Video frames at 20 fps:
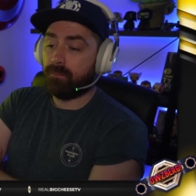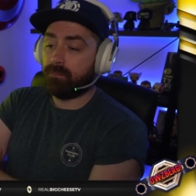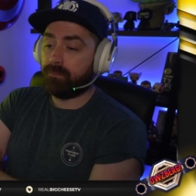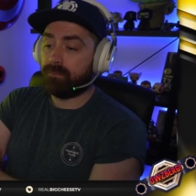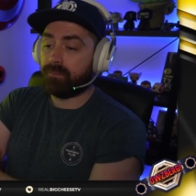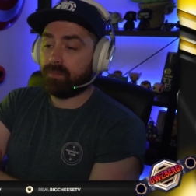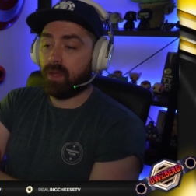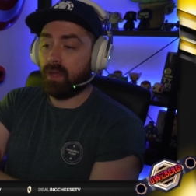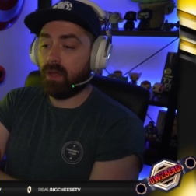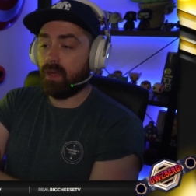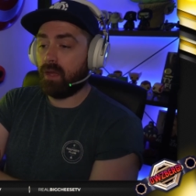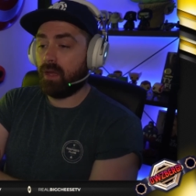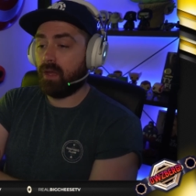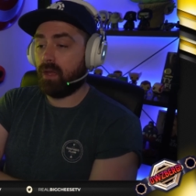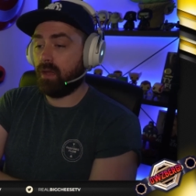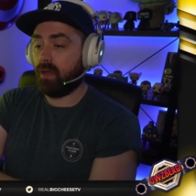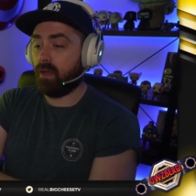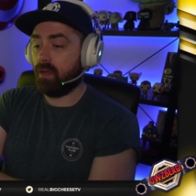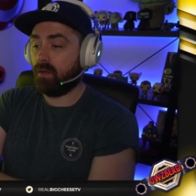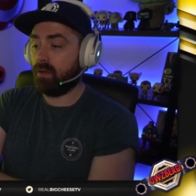
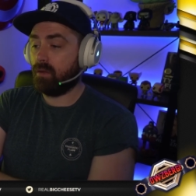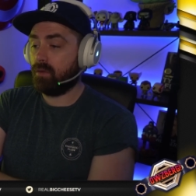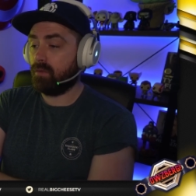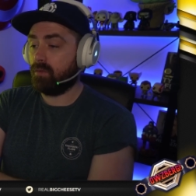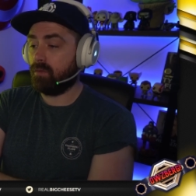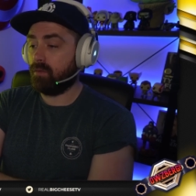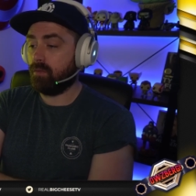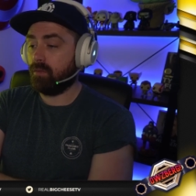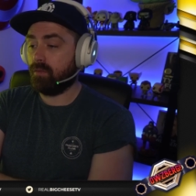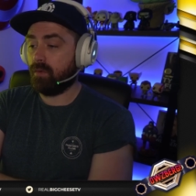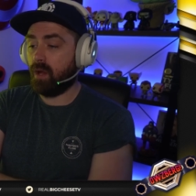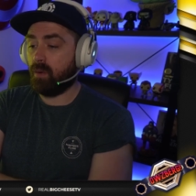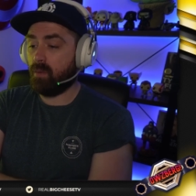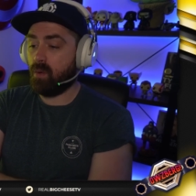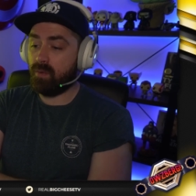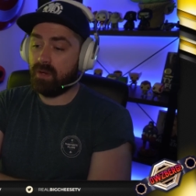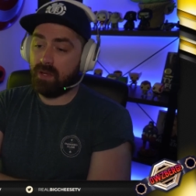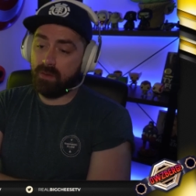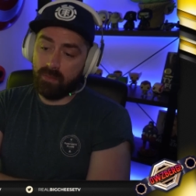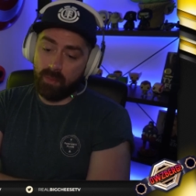uh, I won't
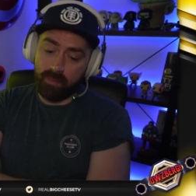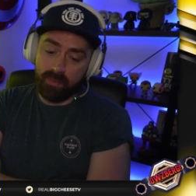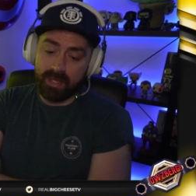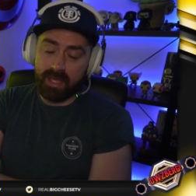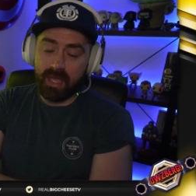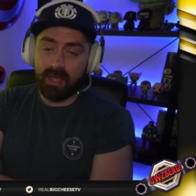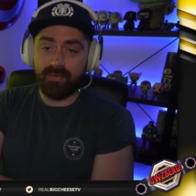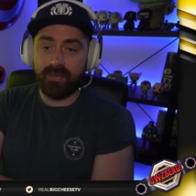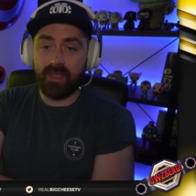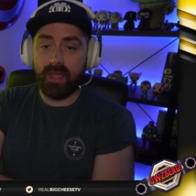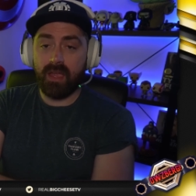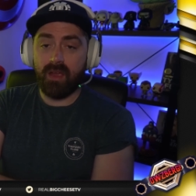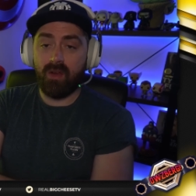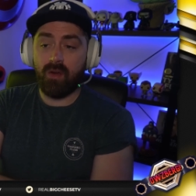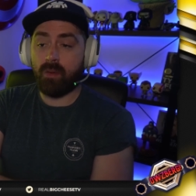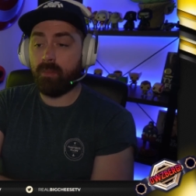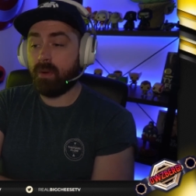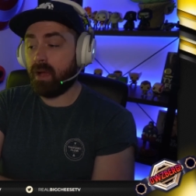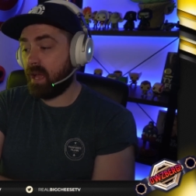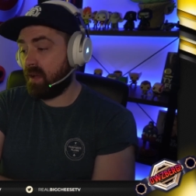eat when we get there. I
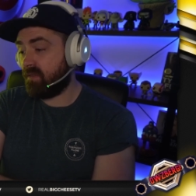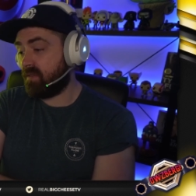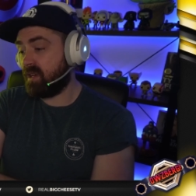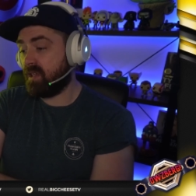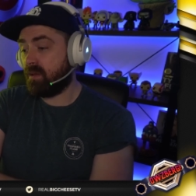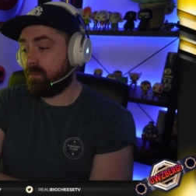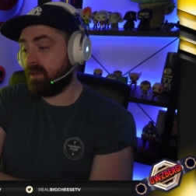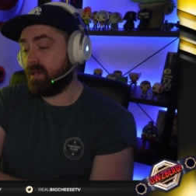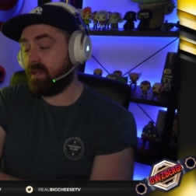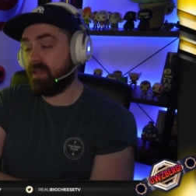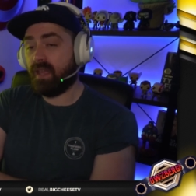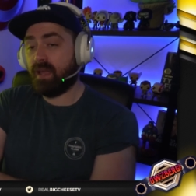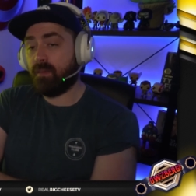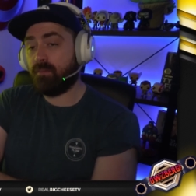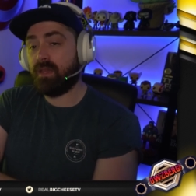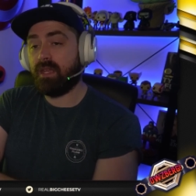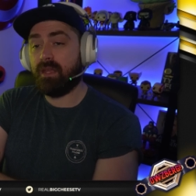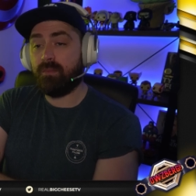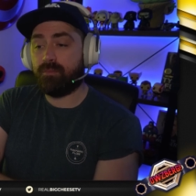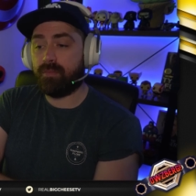might have a little bit of their
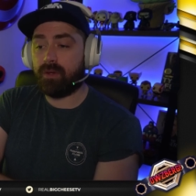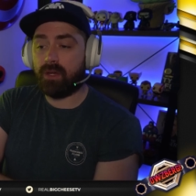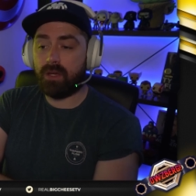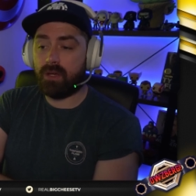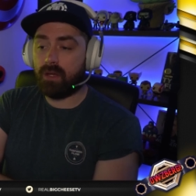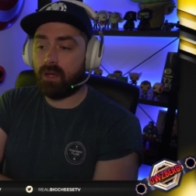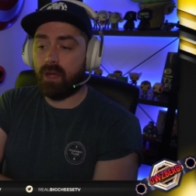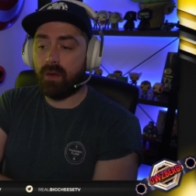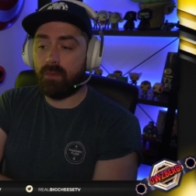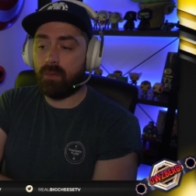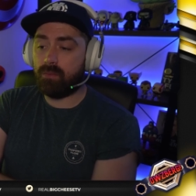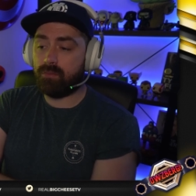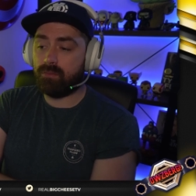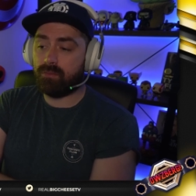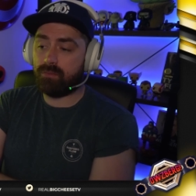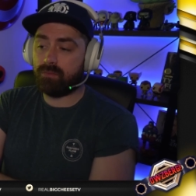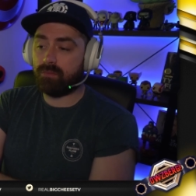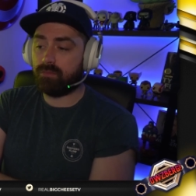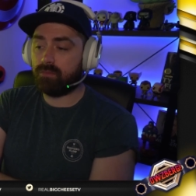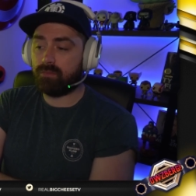meat, but I won't
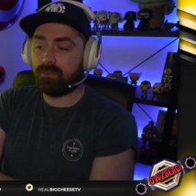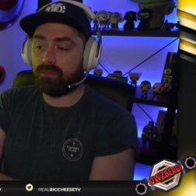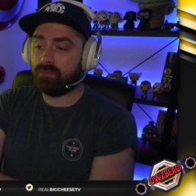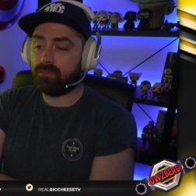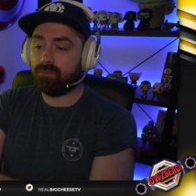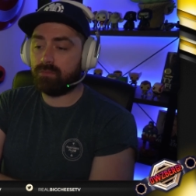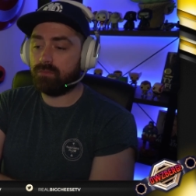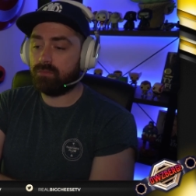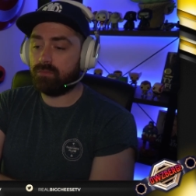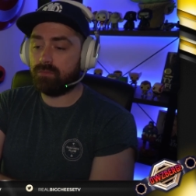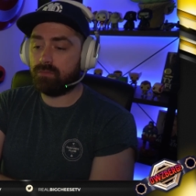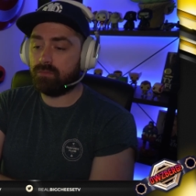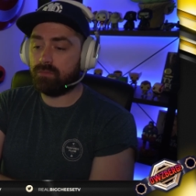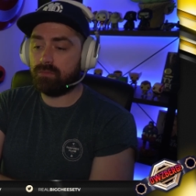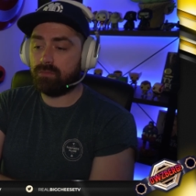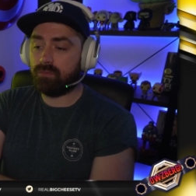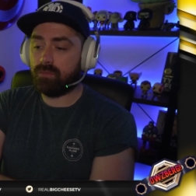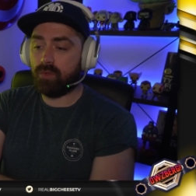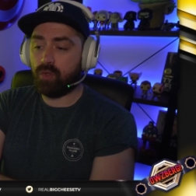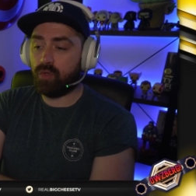
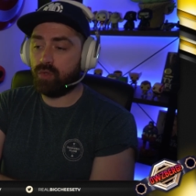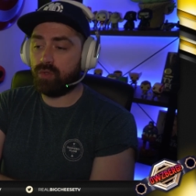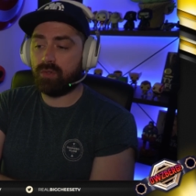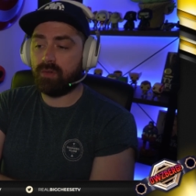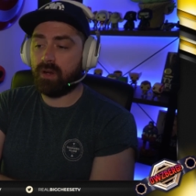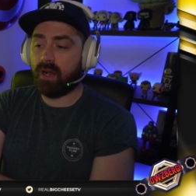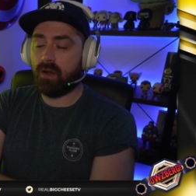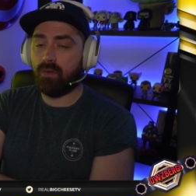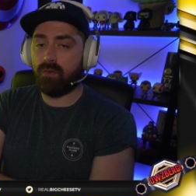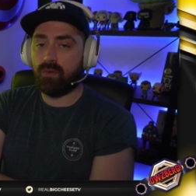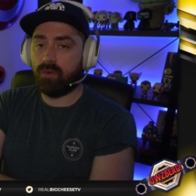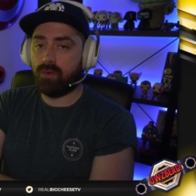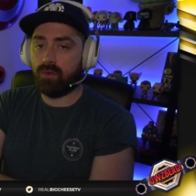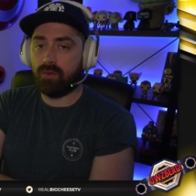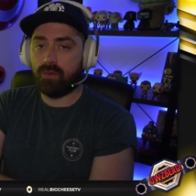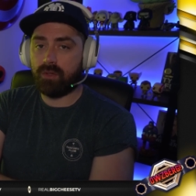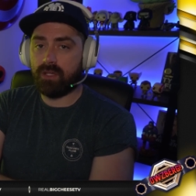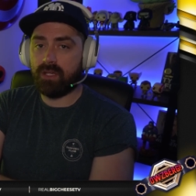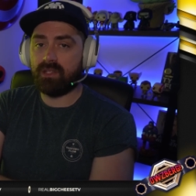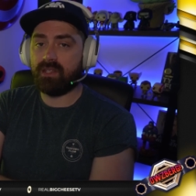order out or
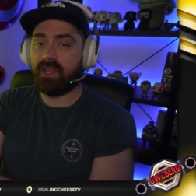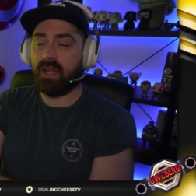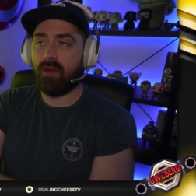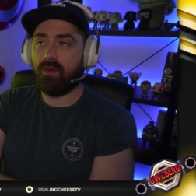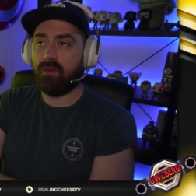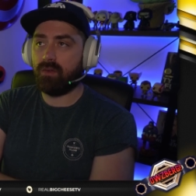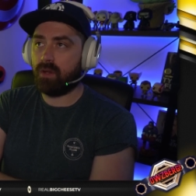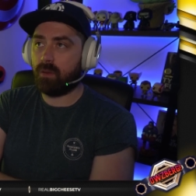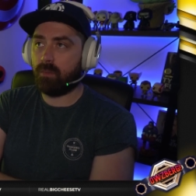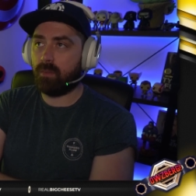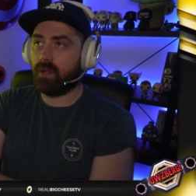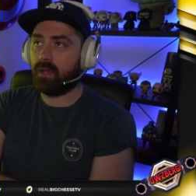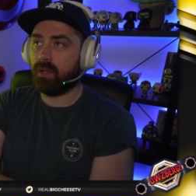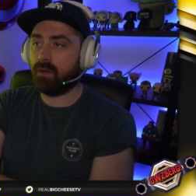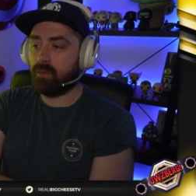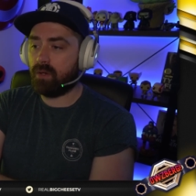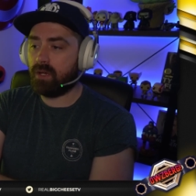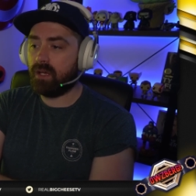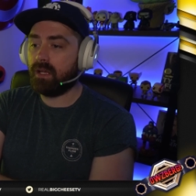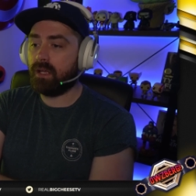eat out. And I'm like,
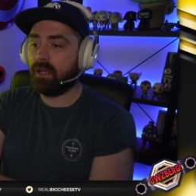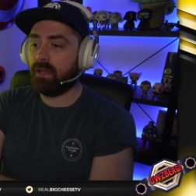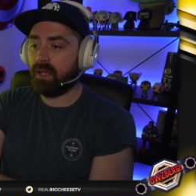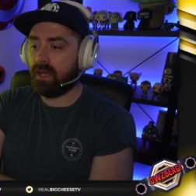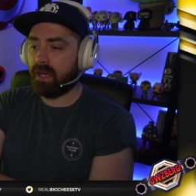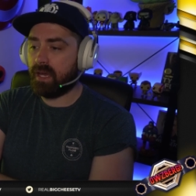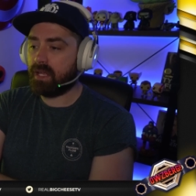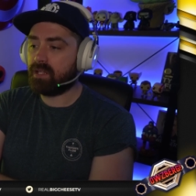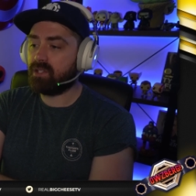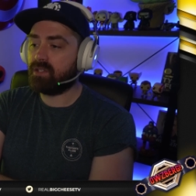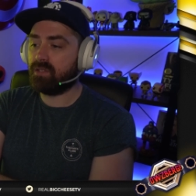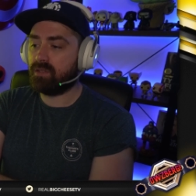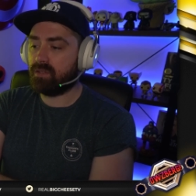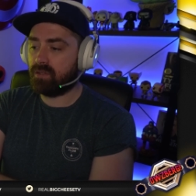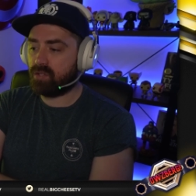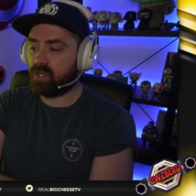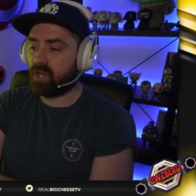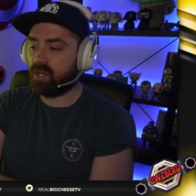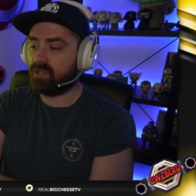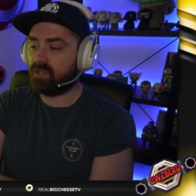well, that's
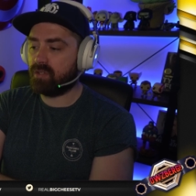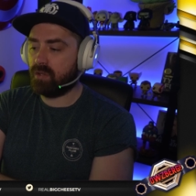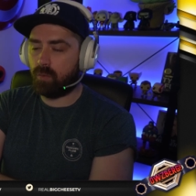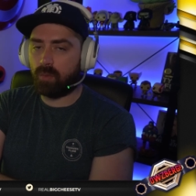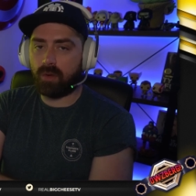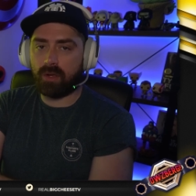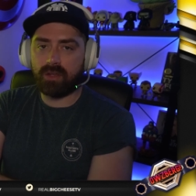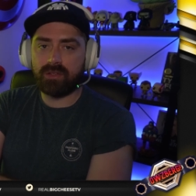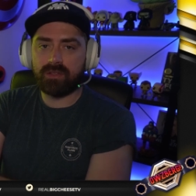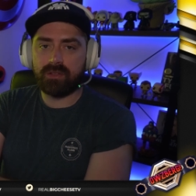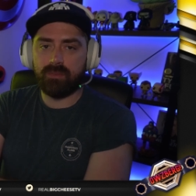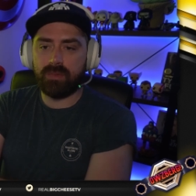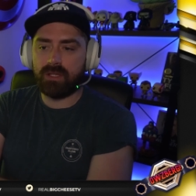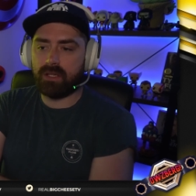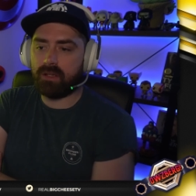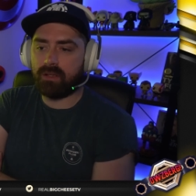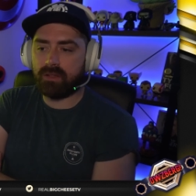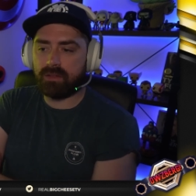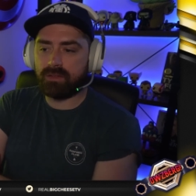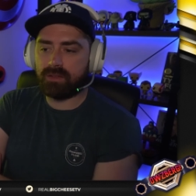just the worst
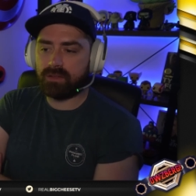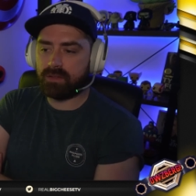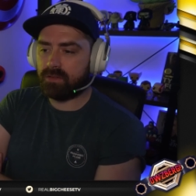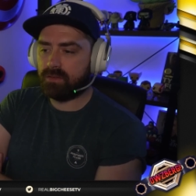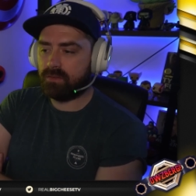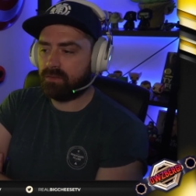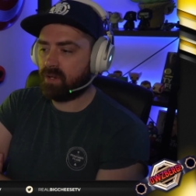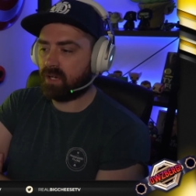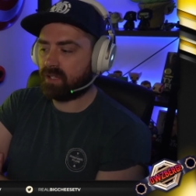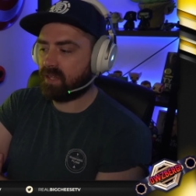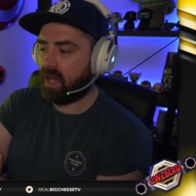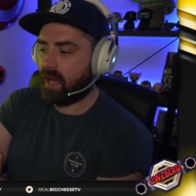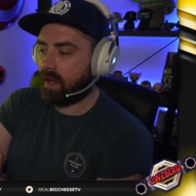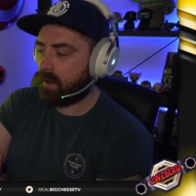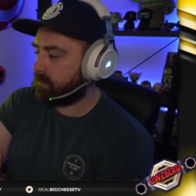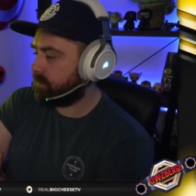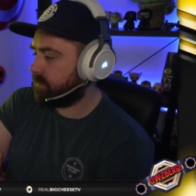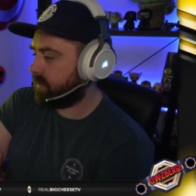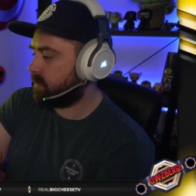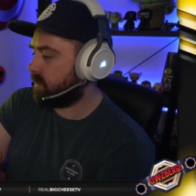because fuck that,
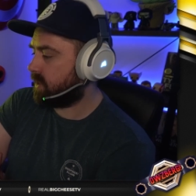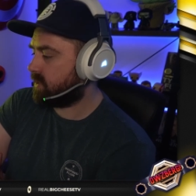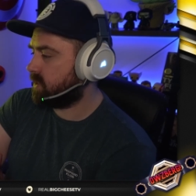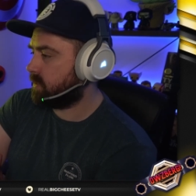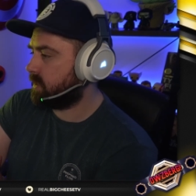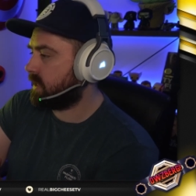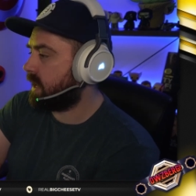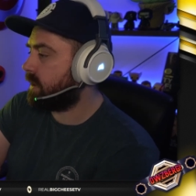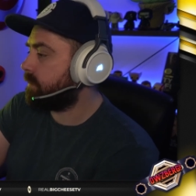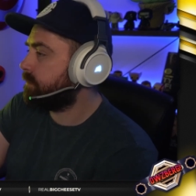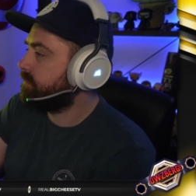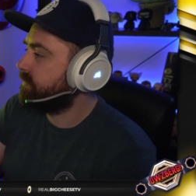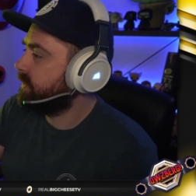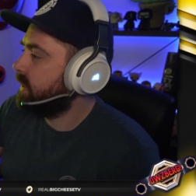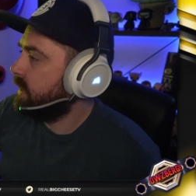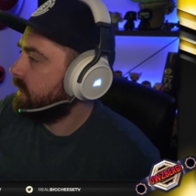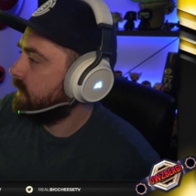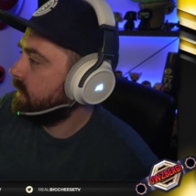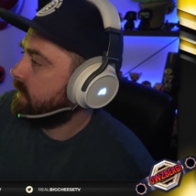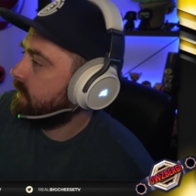I'm not doing that.
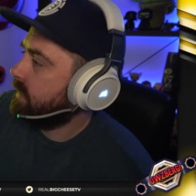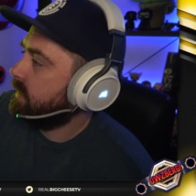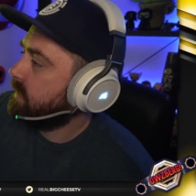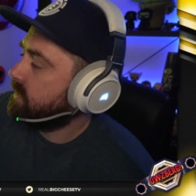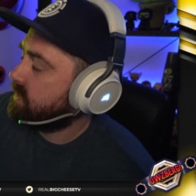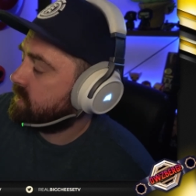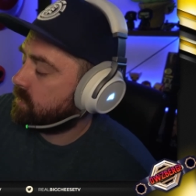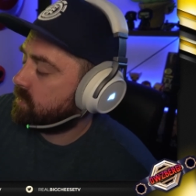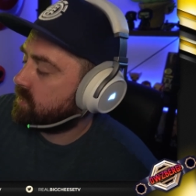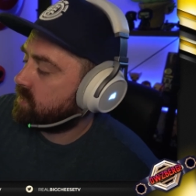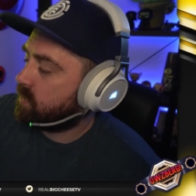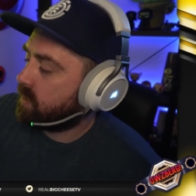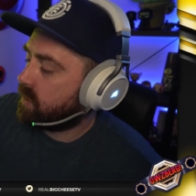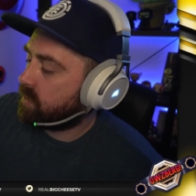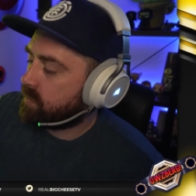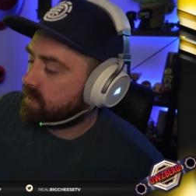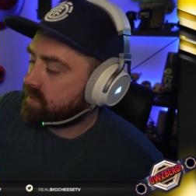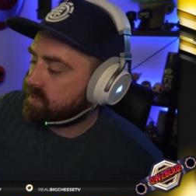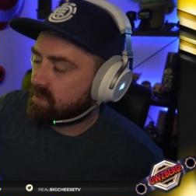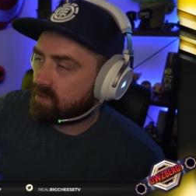So it's one of the
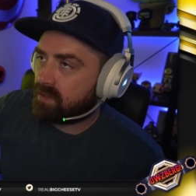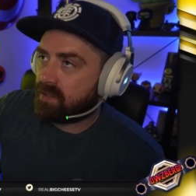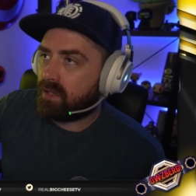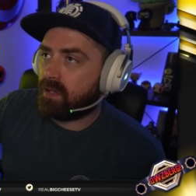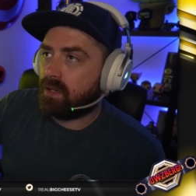reasons uh,